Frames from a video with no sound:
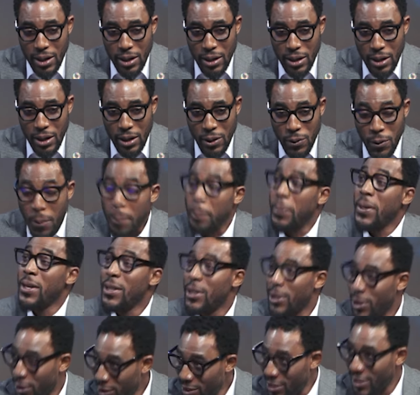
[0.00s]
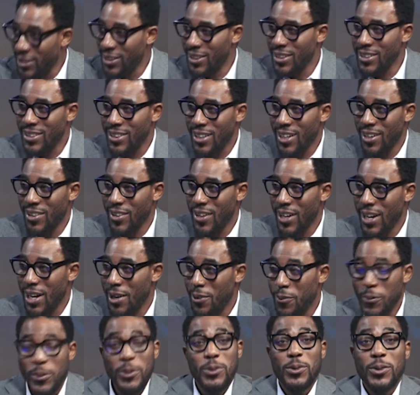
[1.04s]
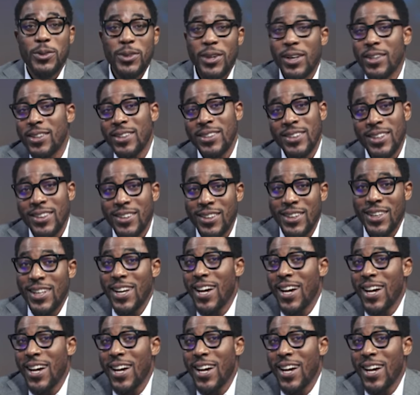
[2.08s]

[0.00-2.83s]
opinions in this area. We do not necessarily